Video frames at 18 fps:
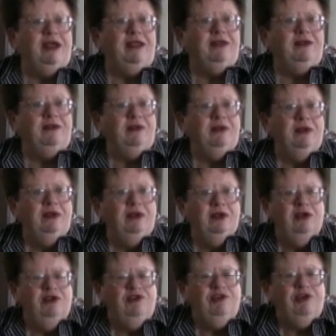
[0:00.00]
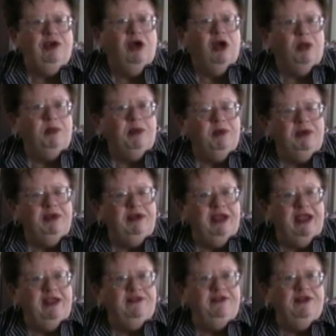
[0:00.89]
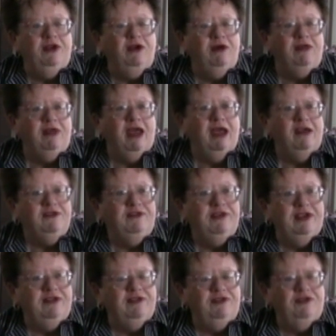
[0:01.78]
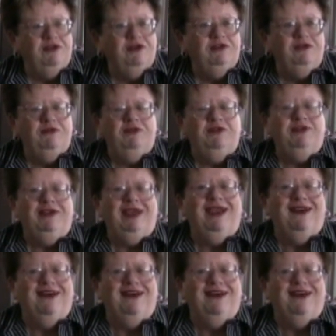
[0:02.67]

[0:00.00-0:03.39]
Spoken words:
and she called me one day and said, "Oh, the house next door is for sale."